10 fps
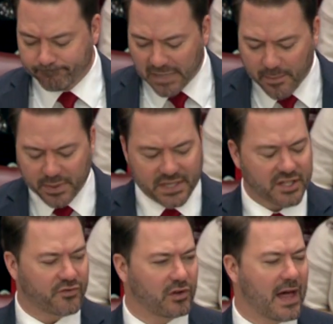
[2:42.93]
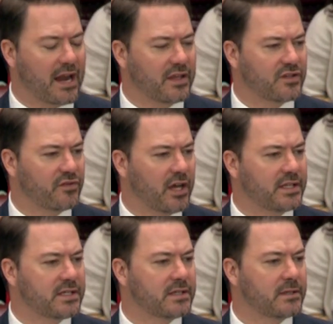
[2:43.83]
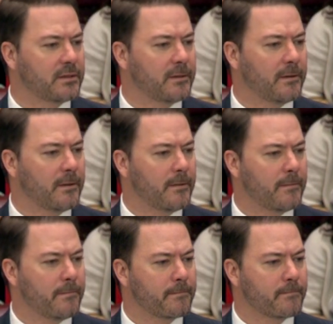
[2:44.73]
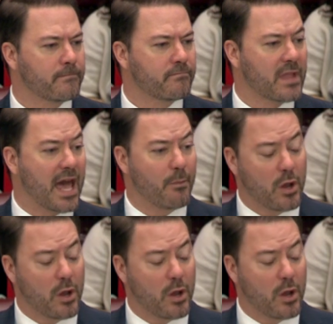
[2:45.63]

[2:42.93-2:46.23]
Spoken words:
impetus for a lot of these flights. And